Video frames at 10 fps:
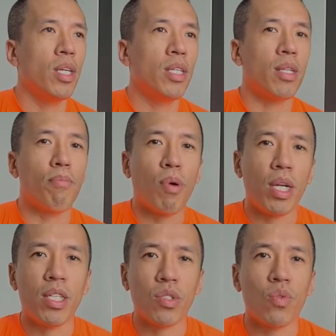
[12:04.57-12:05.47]
the
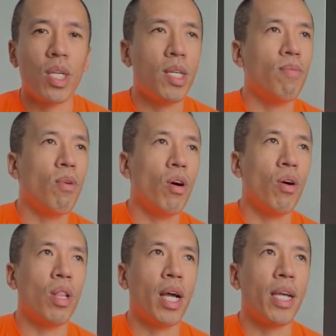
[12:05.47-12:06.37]
brightest screen,
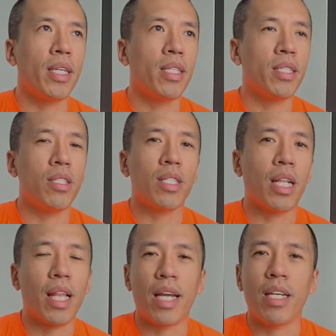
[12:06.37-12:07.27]
or like the
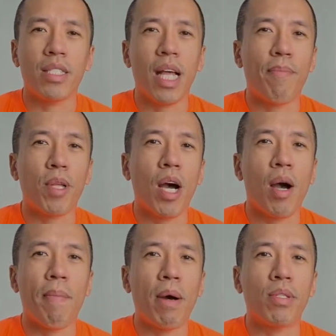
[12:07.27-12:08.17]
lightest
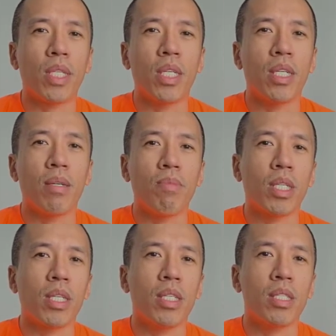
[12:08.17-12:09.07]
laptop out there,
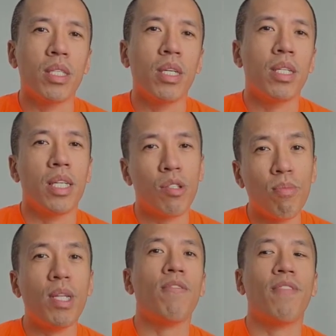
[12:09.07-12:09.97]
because there's so
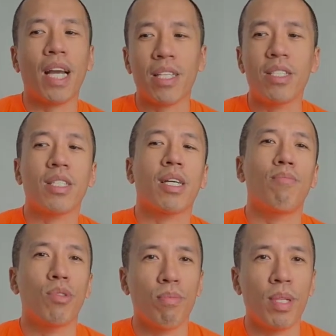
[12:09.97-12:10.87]
many factors that come
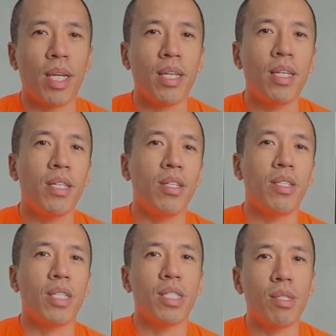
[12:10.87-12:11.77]
into play.
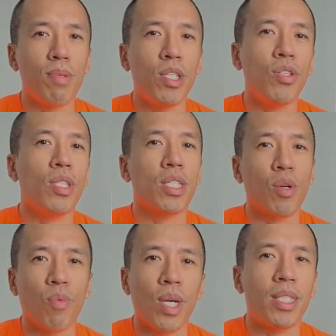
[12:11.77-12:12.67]
The CPU, there's
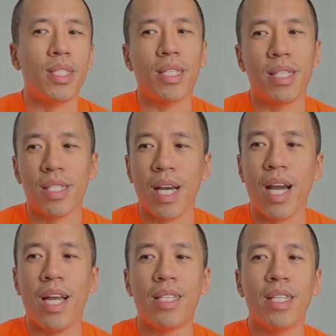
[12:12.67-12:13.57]
a weight, there's a
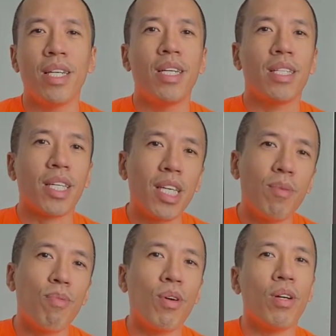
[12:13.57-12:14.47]
size,
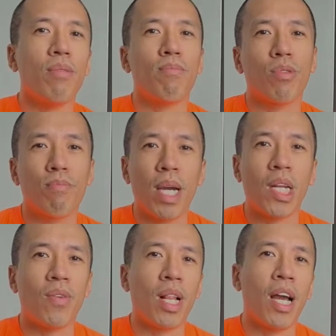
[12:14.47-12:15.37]
keyboard, good
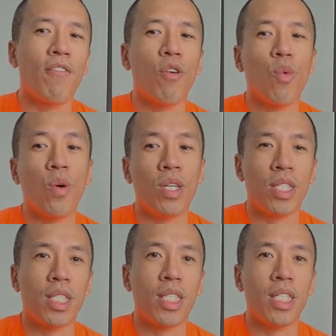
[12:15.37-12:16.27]
battery life,
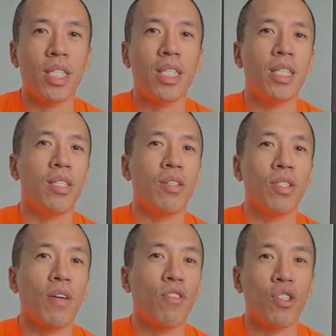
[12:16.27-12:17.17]
warranty,
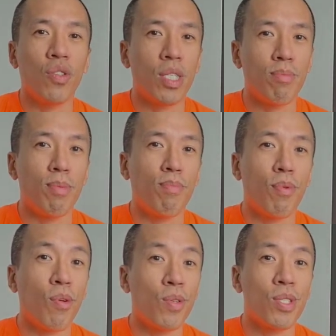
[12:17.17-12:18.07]
you have the USB
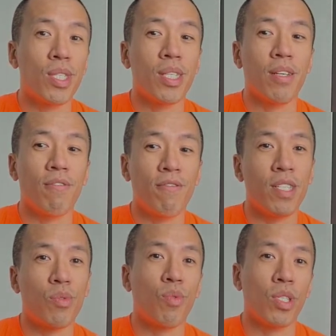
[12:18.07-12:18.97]
ports, is it
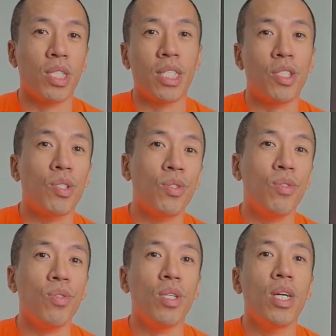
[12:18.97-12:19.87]
fits what you need to do,